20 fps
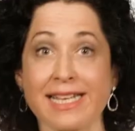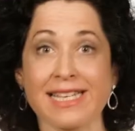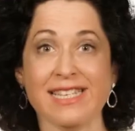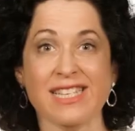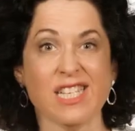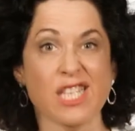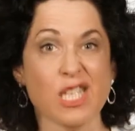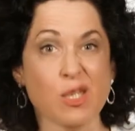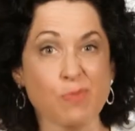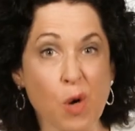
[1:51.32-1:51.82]

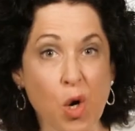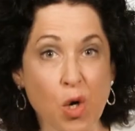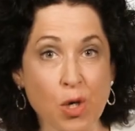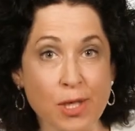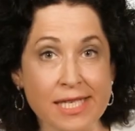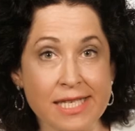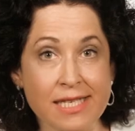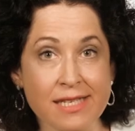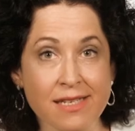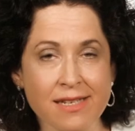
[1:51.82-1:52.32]
Is it
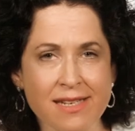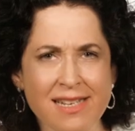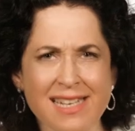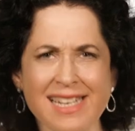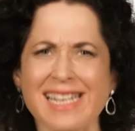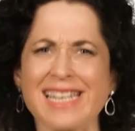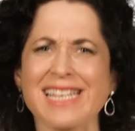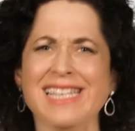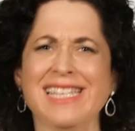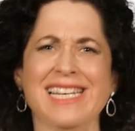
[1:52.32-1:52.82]
sparse?
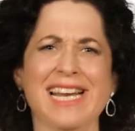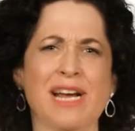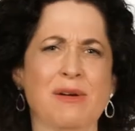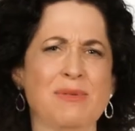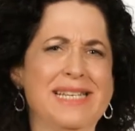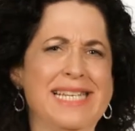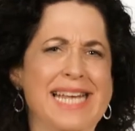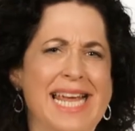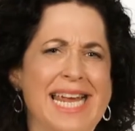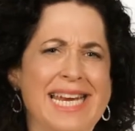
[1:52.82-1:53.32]
Is it
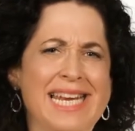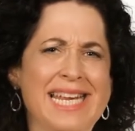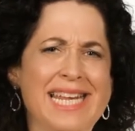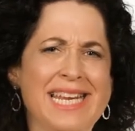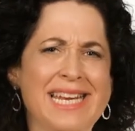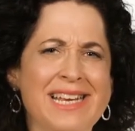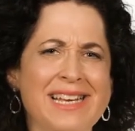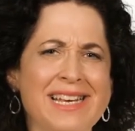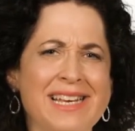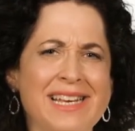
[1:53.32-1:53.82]

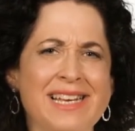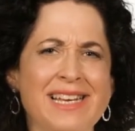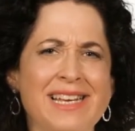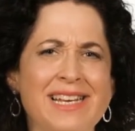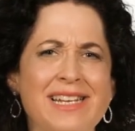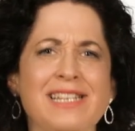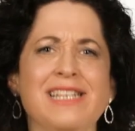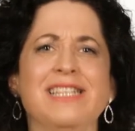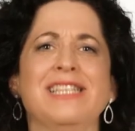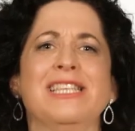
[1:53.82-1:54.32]
outdated?
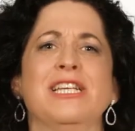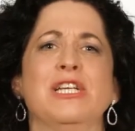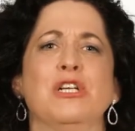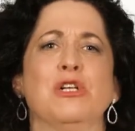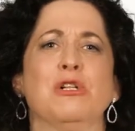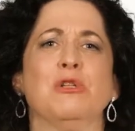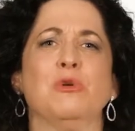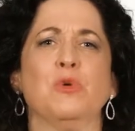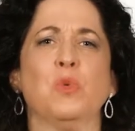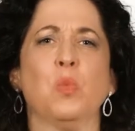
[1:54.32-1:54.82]
Does it
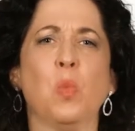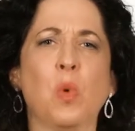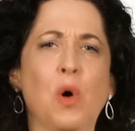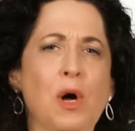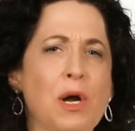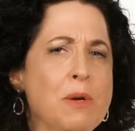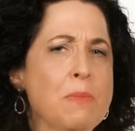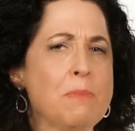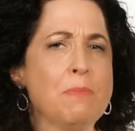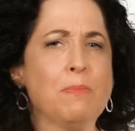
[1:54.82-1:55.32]
include
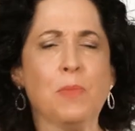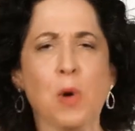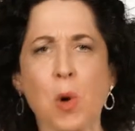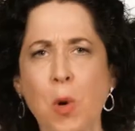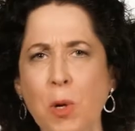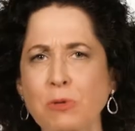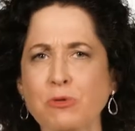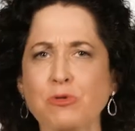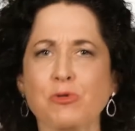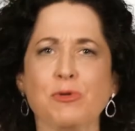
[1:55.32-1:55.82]
one
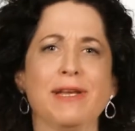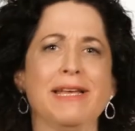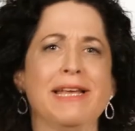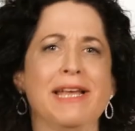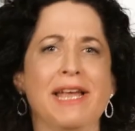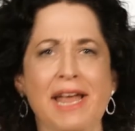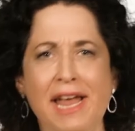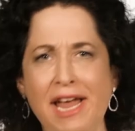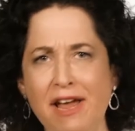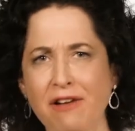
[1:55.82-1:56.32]
paltry,
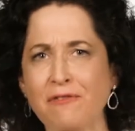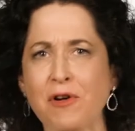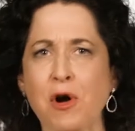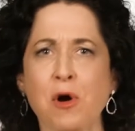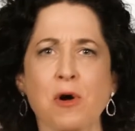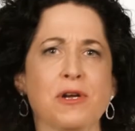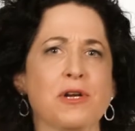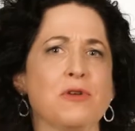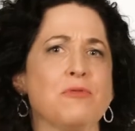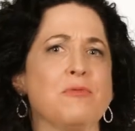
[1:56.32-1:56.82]

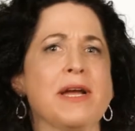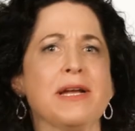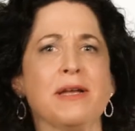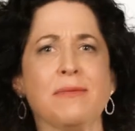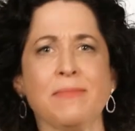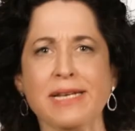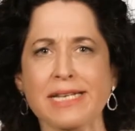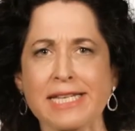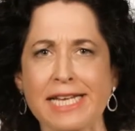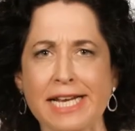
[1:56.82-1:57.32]
half-hearted
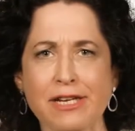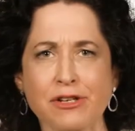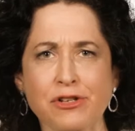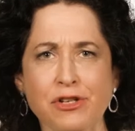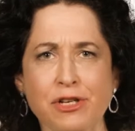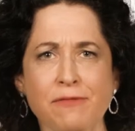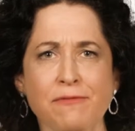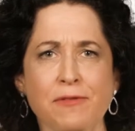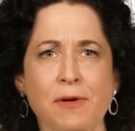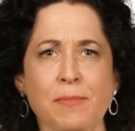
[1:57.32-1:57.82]

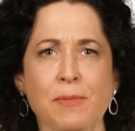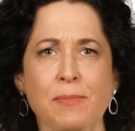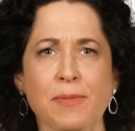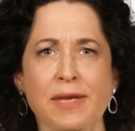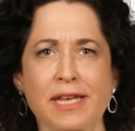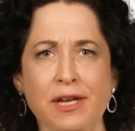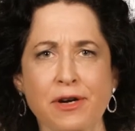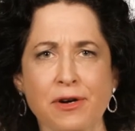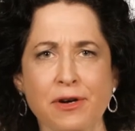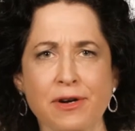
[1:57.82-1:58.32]
recommendation from a
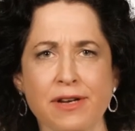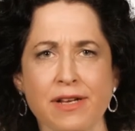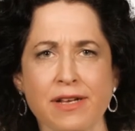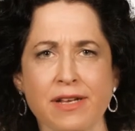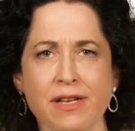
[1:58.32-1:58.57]
peer?